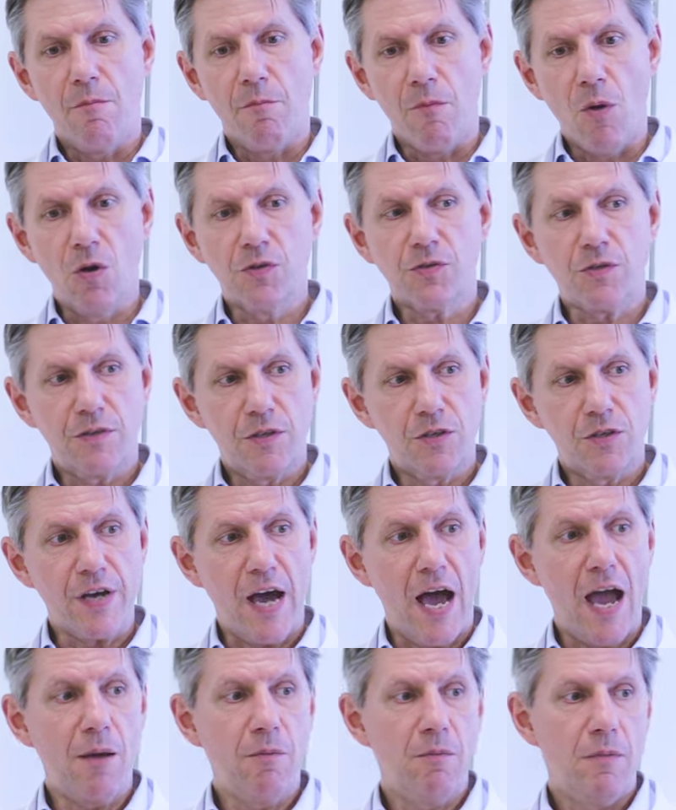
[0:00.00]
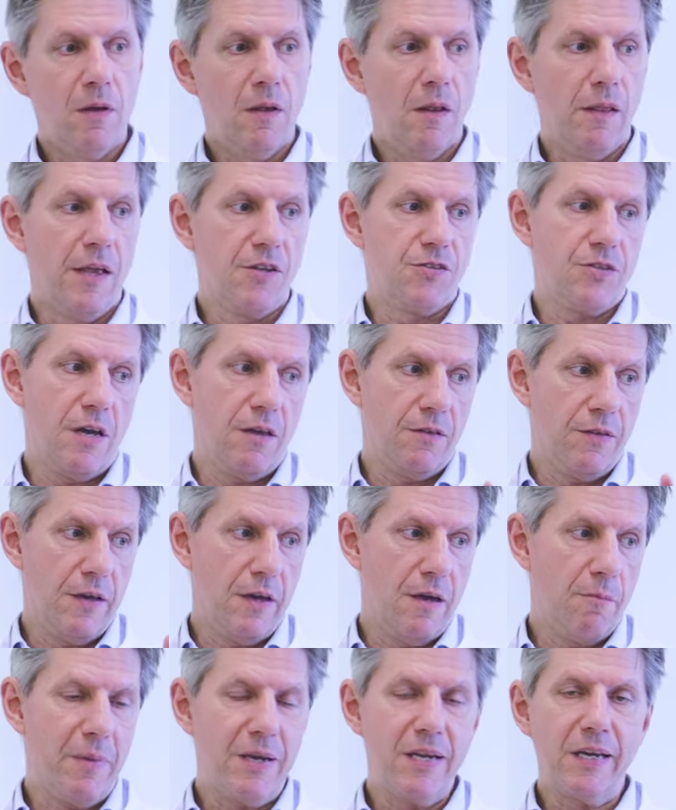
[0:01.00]
Most time, let's say
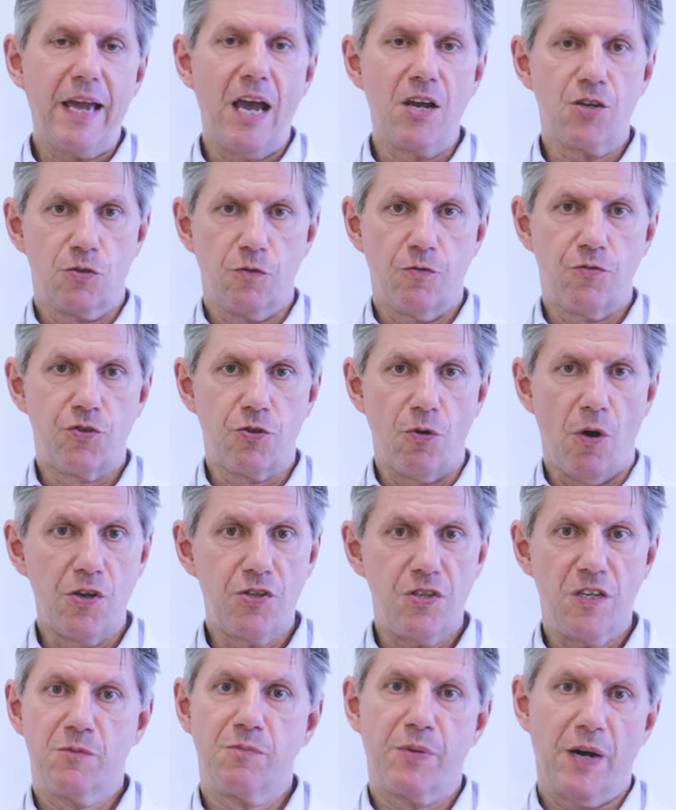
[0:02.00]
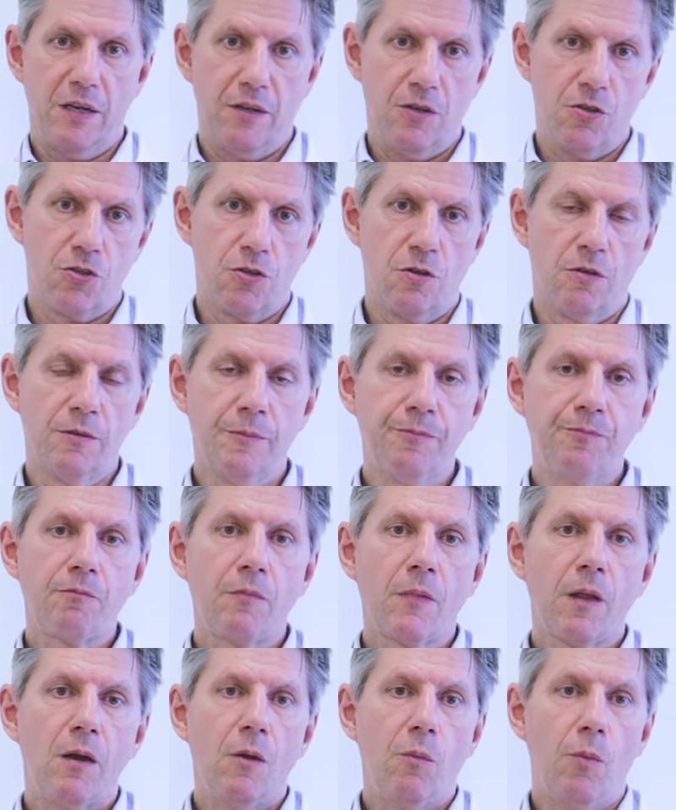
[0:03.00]
the medication of choice is prednisone,
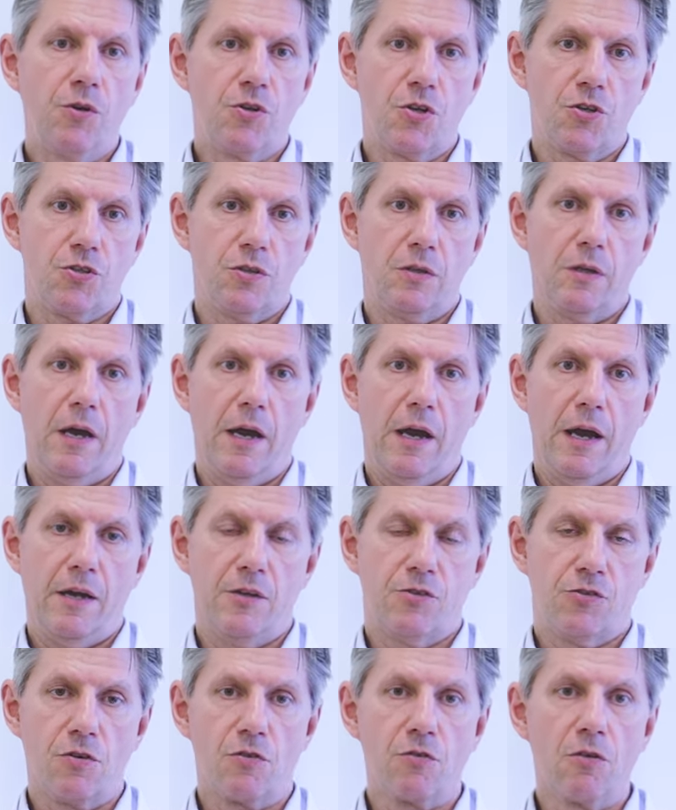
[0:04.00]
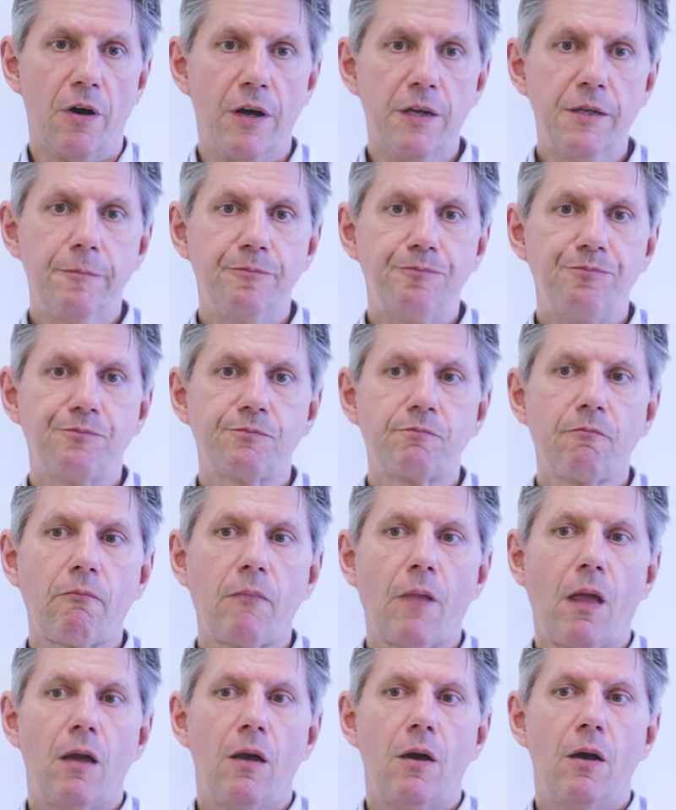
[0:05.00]
which is a steroid
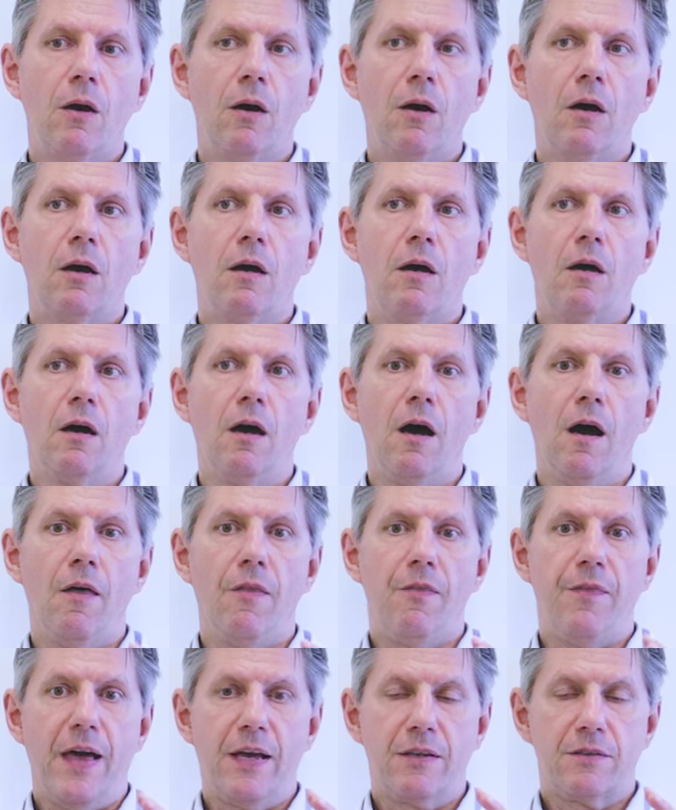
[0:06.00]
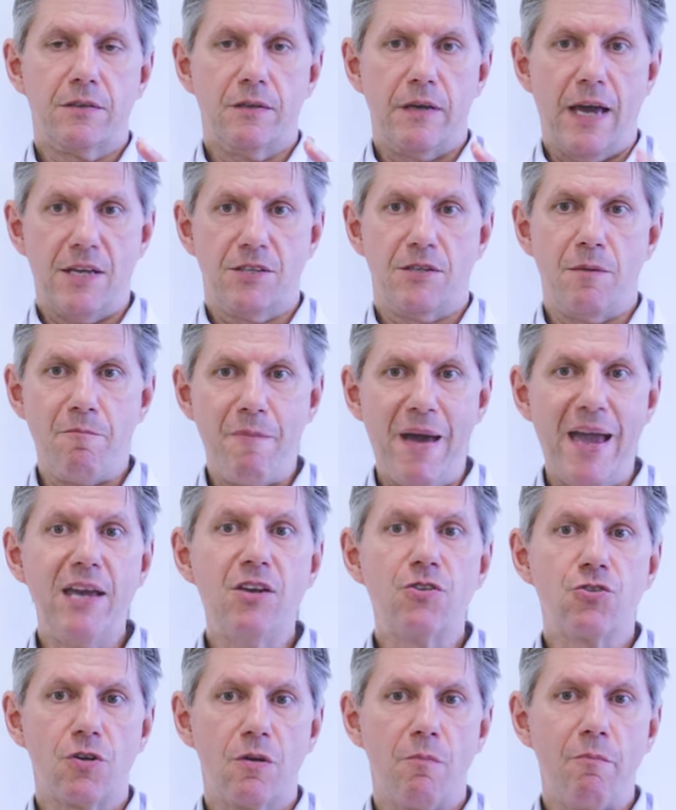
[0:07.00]
that has a
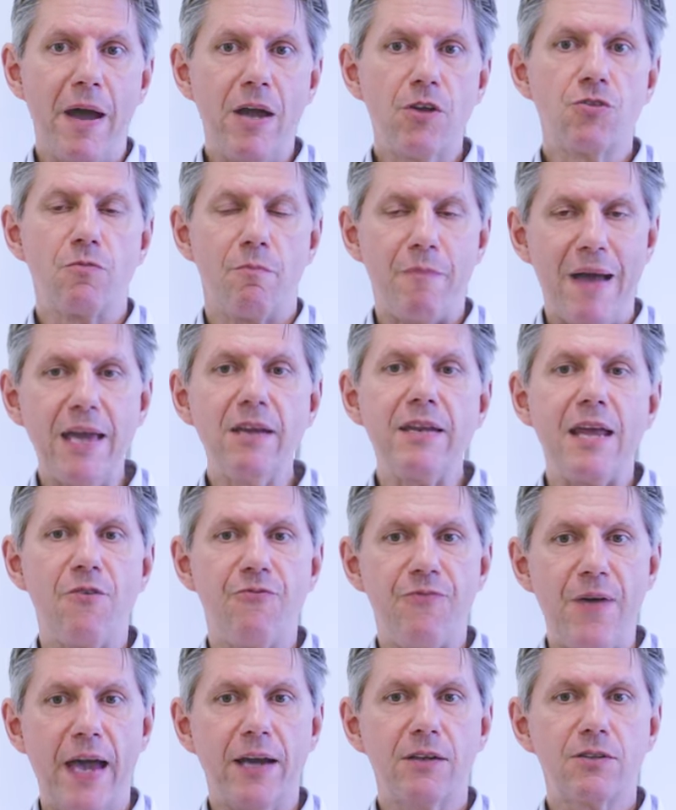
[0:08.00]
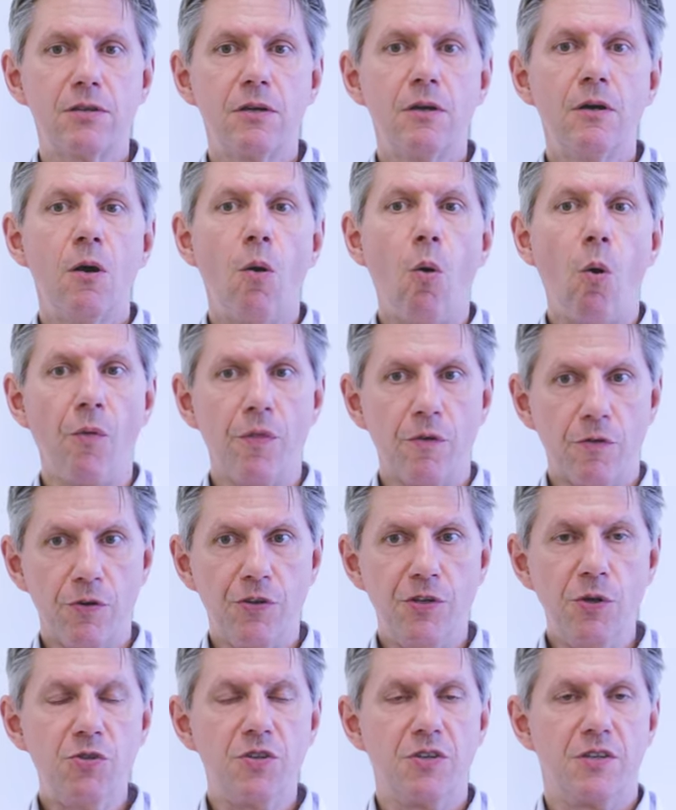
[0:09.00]
main effect on
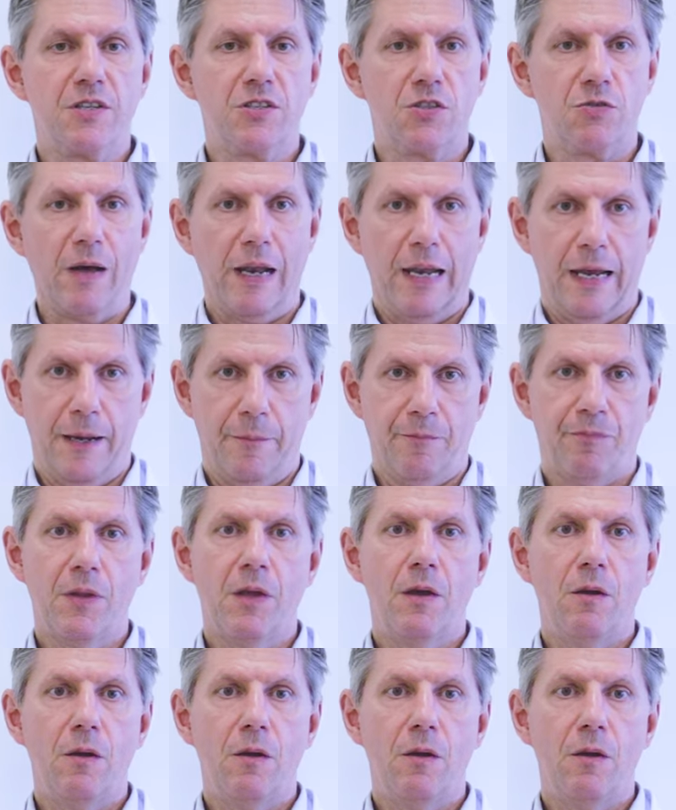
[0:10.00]
reducing the swelling.